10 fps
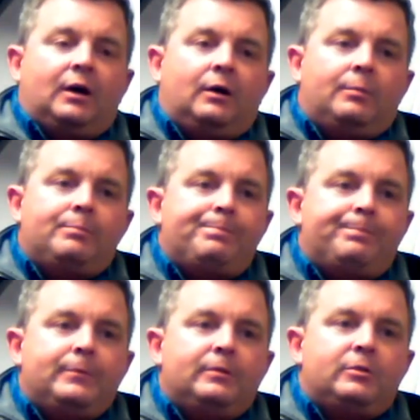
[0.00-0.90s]

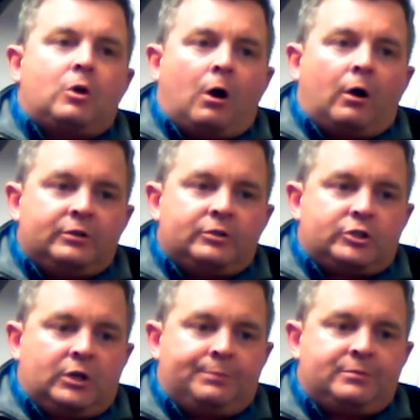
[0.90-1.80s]

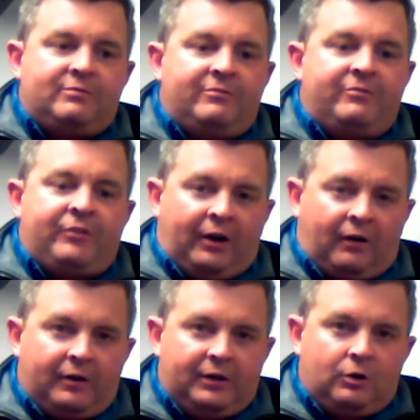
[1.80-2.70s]
Guardianships
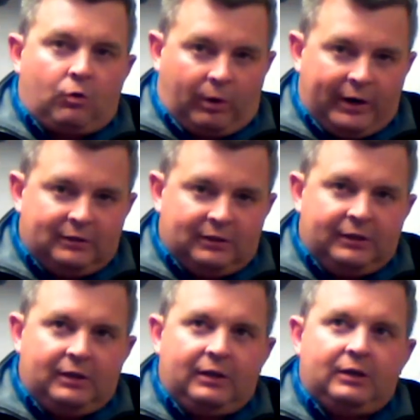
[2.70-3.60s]
vary
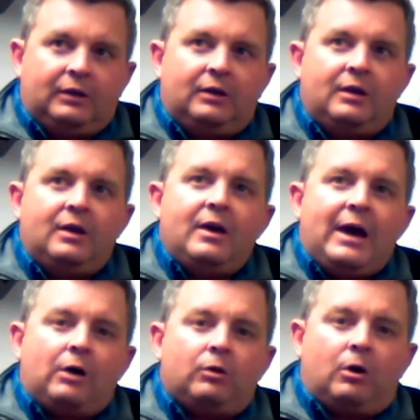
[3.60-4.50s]
greatly in
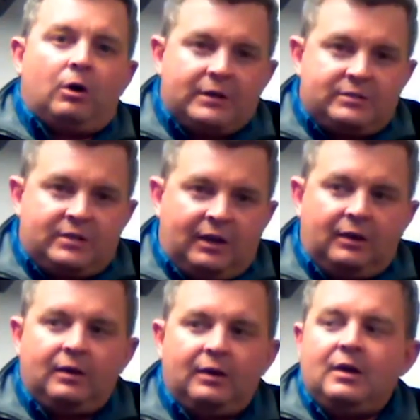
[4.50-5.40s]
how long they
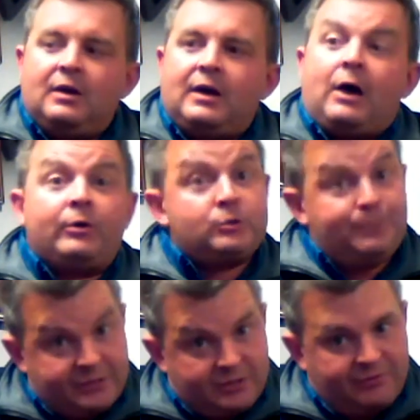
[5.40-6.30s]
take, how
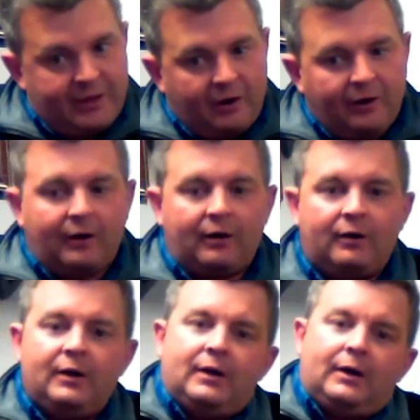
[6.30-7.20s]
expensive they
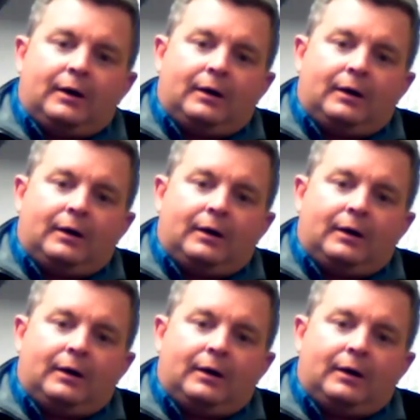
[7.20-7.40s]
are,